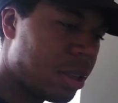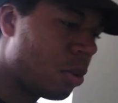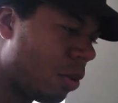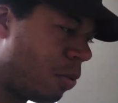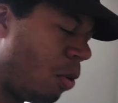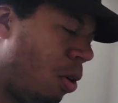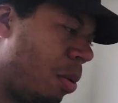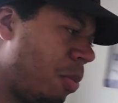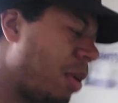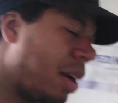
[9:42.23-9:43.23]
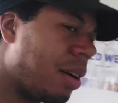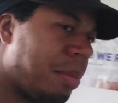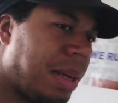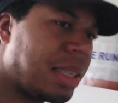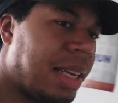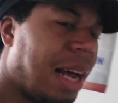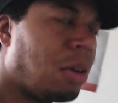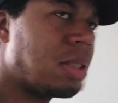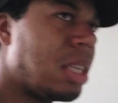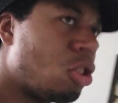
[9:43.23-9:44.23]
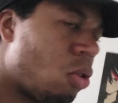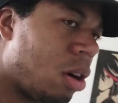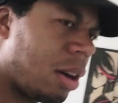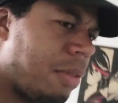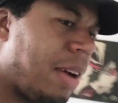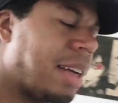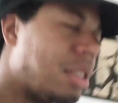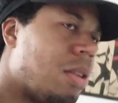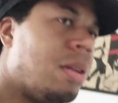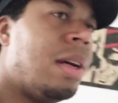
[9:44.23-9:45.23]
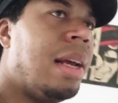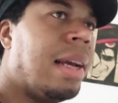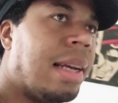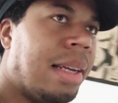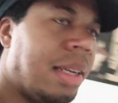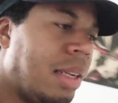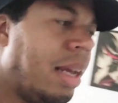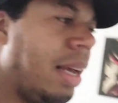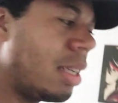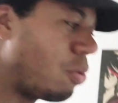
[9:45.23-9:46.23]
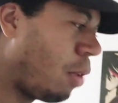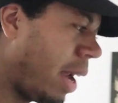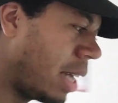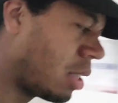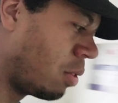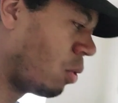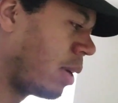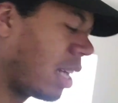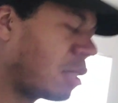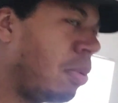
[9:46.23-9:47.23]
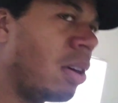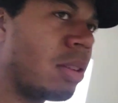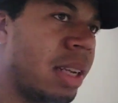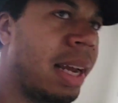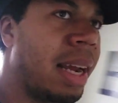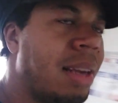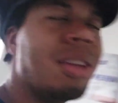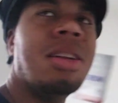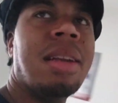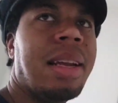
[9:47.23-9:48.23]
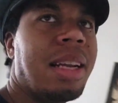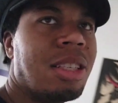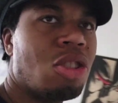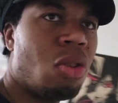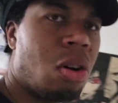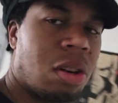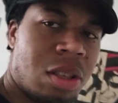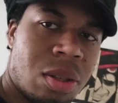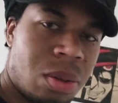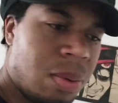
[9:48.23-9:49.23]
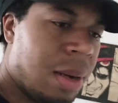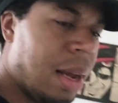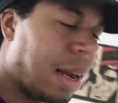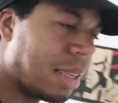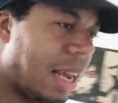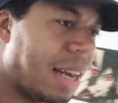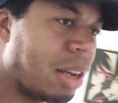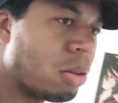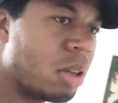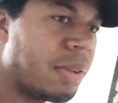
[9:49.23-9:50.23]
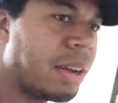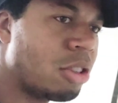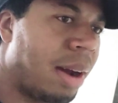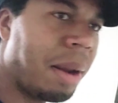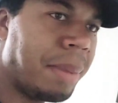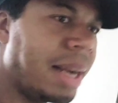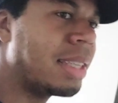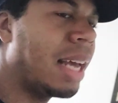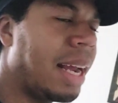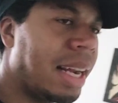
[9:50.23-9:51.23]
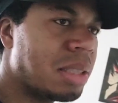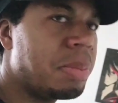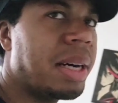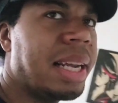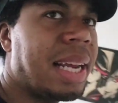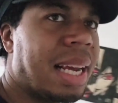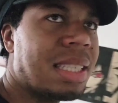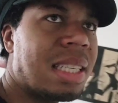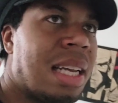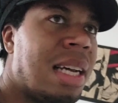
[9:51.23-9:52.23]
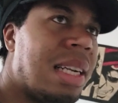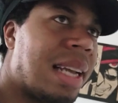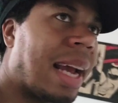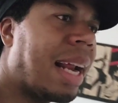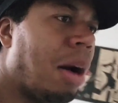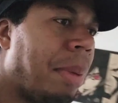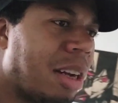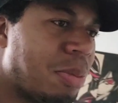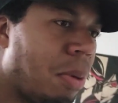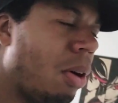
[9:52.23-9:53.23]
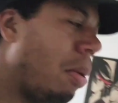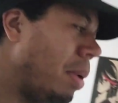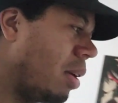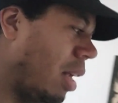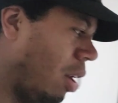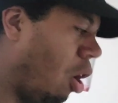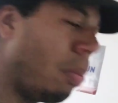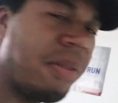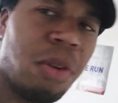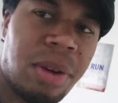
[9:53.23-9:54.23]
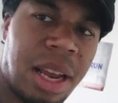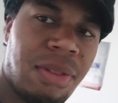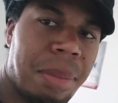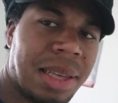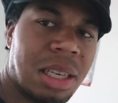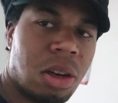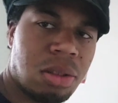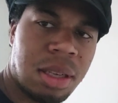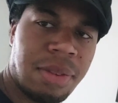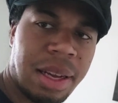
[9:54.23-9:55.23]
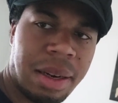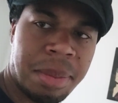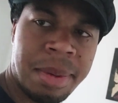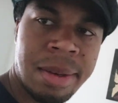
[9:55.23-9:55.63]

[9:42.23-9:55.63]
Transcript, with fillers: into a form where basically not only is he stronger and faster, his range of doing that Spoil thing is stronger too. Because Andy goes over there and tries to beat his ass, but he gets taken out by the spoiler ability long before he even makes a close enough to hit him.